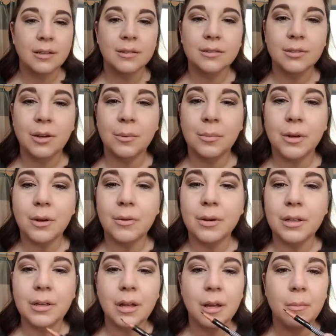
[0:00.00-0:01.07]
So I'm
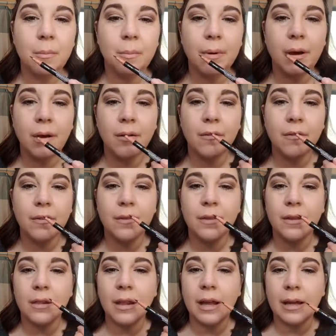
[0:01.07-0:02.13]
going above
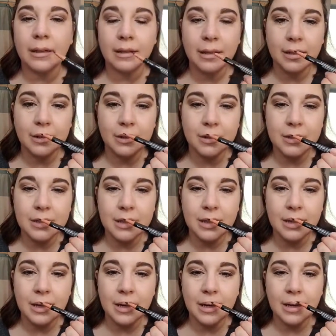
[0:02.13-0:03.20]
the line. Can y'all see
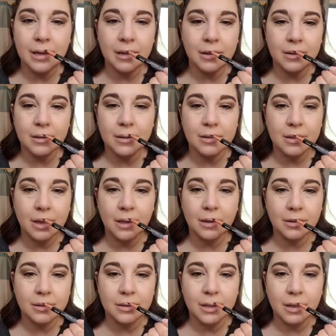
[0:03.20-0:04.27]
that? I don't know, this
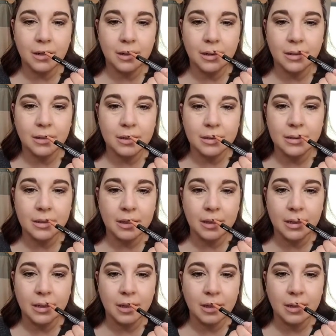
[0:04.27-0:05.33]
color is kind of hard to see
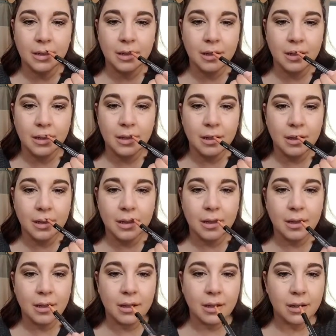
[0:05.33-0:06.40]
again.
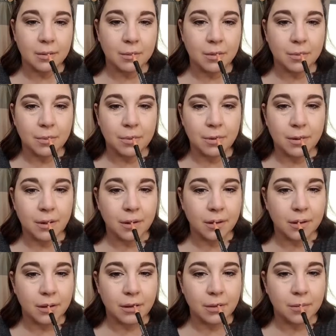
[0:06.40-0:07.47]
I'm going to put a
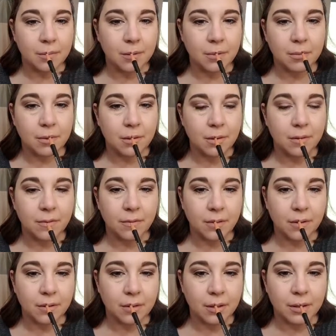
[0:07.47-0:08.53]
little bit more
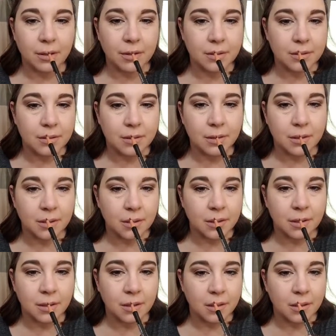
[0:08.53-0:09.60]
focus
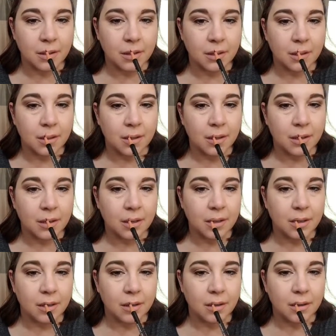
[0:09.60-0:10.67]

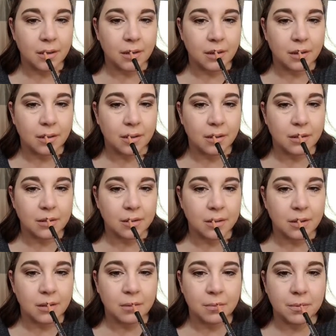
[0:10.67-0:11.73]
here on this
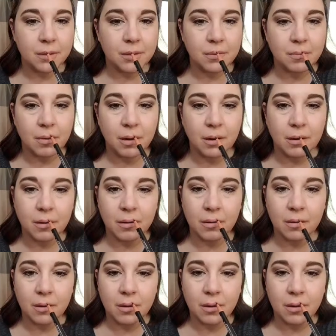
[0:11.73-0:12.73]
Cupid's bow.